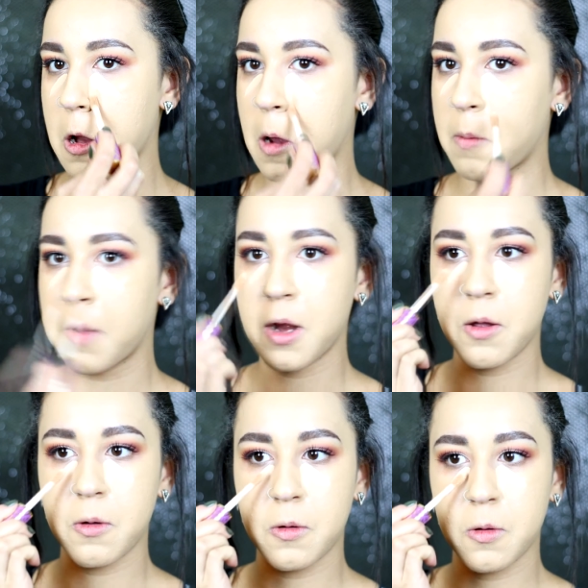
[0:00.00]
down my
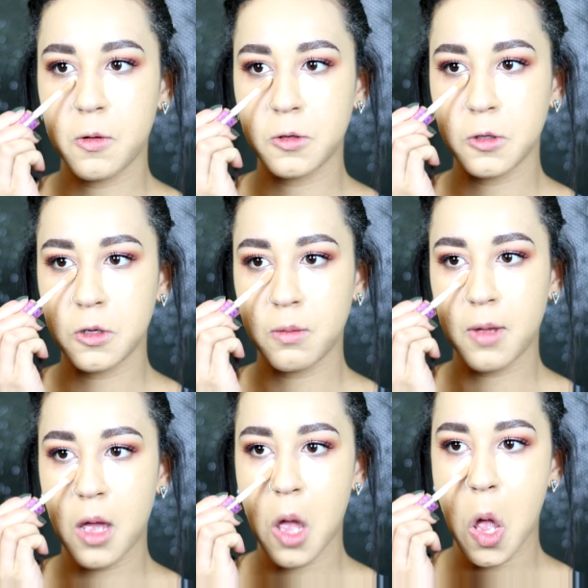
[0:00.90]
nose a little
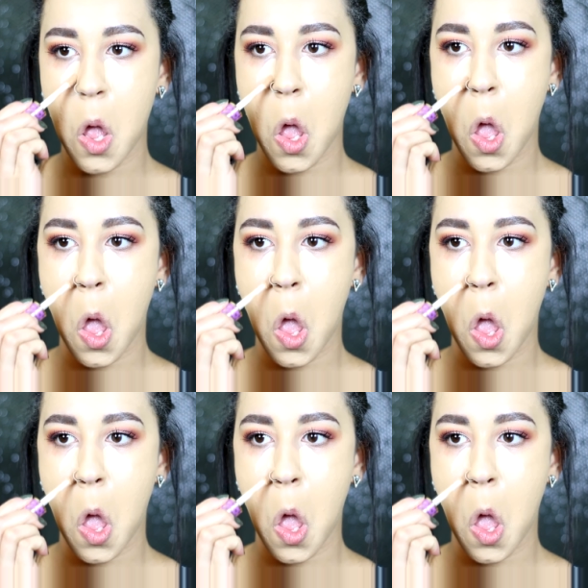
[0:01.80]
bit.